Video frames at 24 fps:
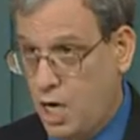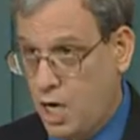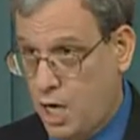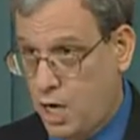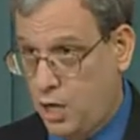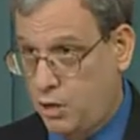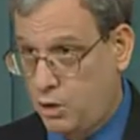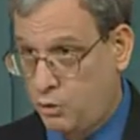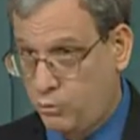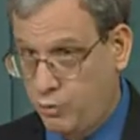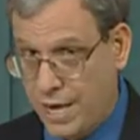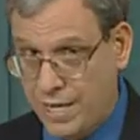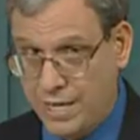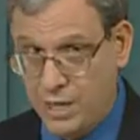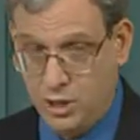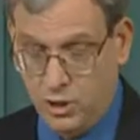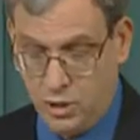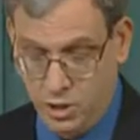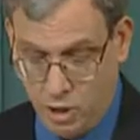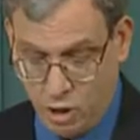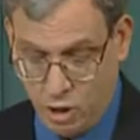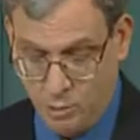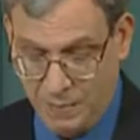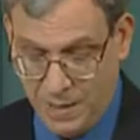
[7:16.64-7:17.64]

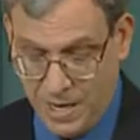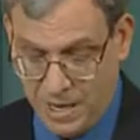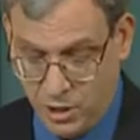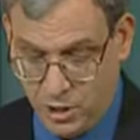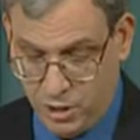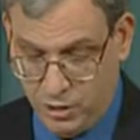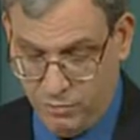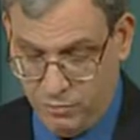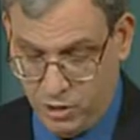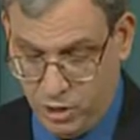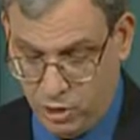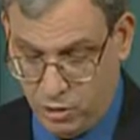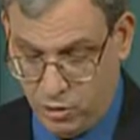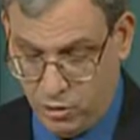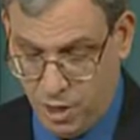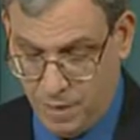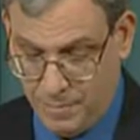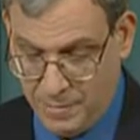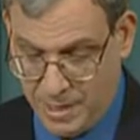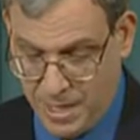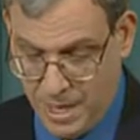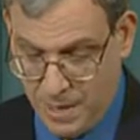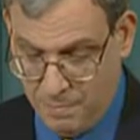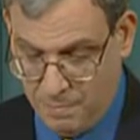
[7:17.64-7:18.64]
directed the expansion of the
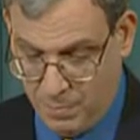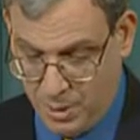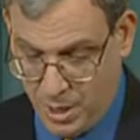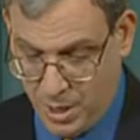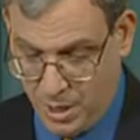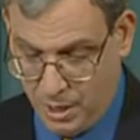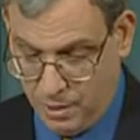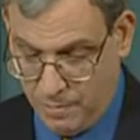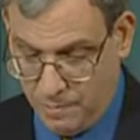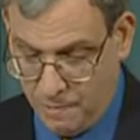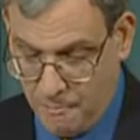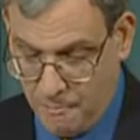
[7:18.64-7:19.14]
Islamic Empire.